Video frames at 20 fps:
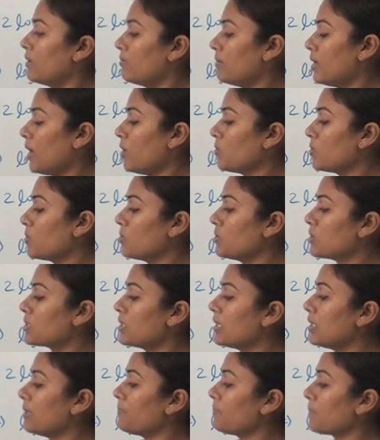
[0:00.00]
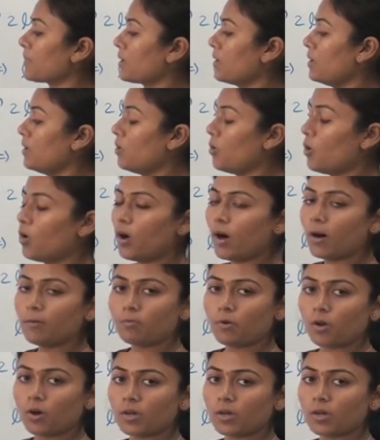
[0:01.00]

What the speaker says: Now use the law of